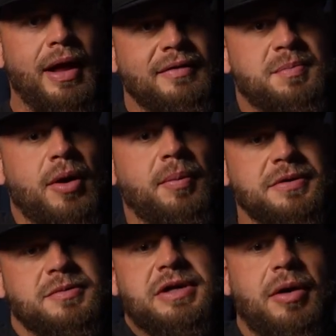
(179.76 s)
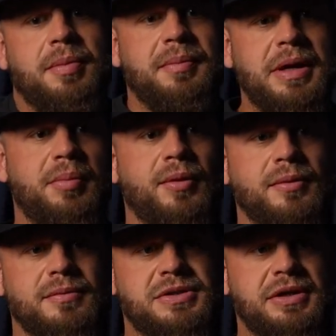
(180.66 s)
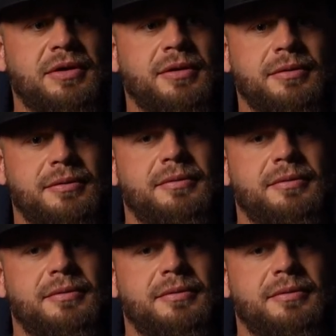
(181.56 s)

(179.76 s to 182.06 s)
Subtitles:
life's purpose was helping people still